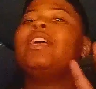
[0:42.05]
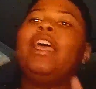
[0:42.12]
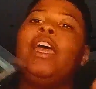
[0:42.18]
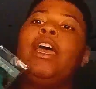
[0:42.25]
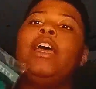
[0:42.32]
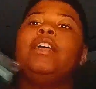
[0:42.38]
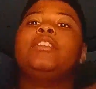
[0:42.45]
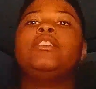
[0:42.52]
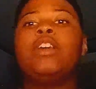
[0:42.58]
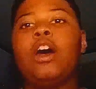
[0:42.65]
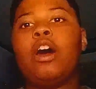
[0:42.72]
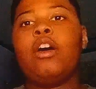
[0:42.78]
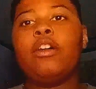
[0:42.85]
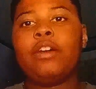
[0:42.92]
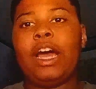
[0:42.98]
And
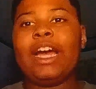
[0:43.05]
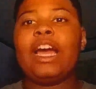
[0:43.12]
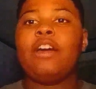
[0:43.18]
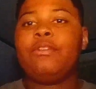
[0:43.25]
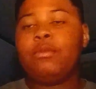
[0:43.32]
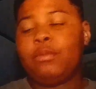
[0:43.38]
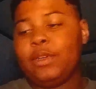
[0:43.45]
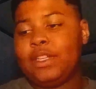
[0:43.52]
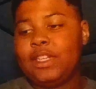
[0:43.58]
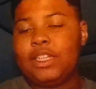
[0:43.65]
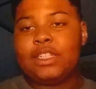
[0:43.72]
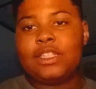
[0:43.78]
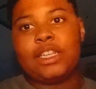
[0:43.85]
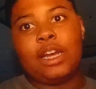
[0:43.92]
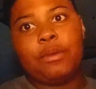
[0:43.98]
so I got from
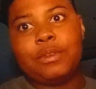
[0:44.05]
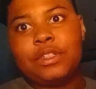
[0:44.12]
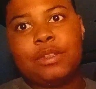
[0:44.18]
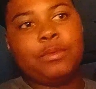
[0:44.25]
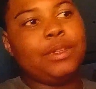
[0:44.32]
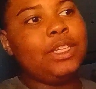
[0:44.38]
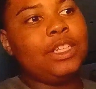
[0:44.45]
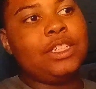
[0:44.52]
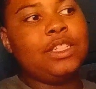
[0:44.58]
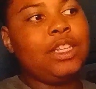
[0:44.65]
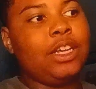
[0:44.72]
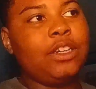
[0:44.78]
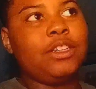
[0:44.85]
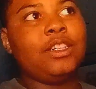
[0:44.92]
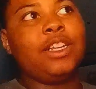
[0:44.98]
Wendy's and I went to Wendy's
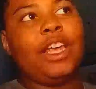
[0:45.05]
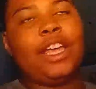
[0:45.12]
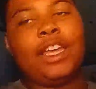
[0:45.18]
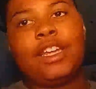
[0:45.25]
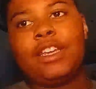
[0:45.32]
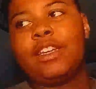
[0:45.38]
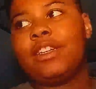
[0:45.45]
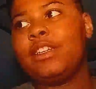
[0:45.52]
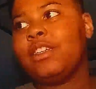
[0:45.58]
the other day.